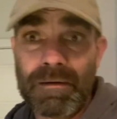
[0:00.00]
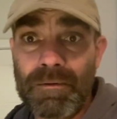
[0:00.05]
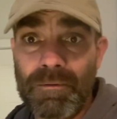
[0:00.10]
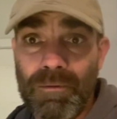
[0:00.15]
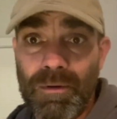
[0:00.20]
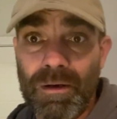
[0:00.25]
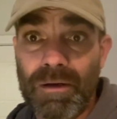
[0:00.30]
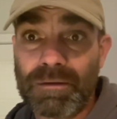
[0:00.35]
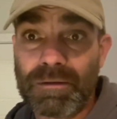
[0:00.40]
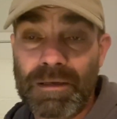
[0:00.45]

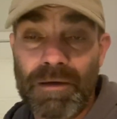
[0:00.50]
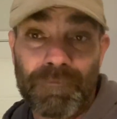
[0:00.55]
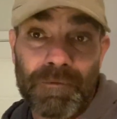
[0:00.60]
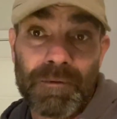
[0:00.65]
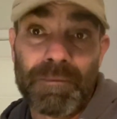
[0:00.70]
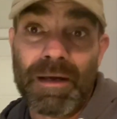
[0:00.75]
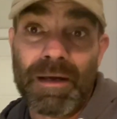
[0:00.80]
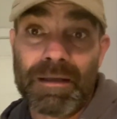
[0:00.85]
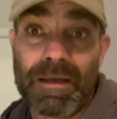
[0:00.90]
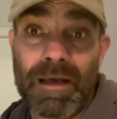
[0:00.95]
want to definitely
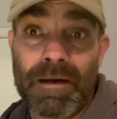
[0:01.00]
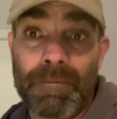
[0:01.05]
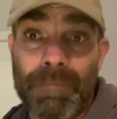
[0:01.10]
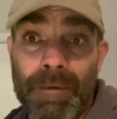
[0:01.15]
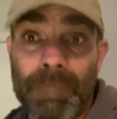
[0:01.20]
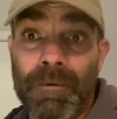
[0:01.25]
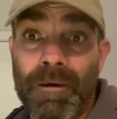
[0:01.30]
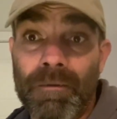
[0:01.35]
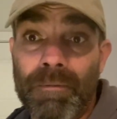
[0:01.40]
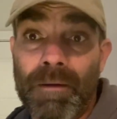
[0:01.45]
make that a big
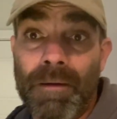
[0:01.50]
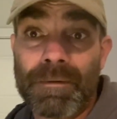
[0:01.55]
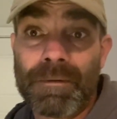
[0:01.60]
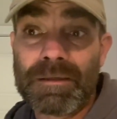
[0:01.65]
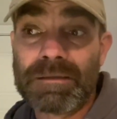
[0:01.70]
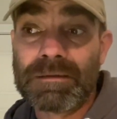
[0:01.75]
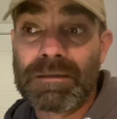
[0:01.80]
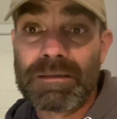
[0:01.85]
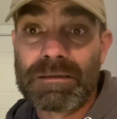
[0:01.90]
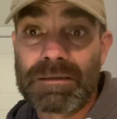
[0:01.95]
part of my
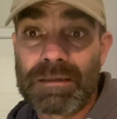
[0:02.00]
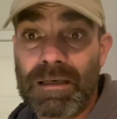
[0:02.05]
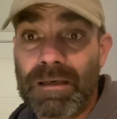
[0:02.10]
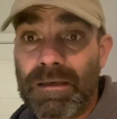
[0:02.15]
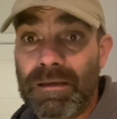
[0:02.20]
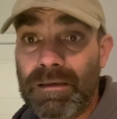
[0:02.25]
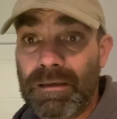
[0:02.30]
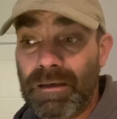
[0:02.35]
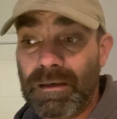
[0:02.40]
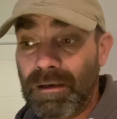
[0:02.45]
business.
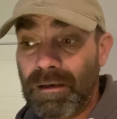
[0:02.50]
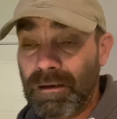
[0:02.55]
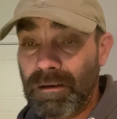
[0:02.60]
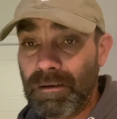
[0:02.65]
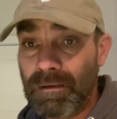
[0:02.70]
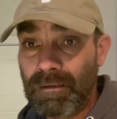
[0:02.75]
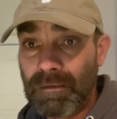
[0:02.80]
And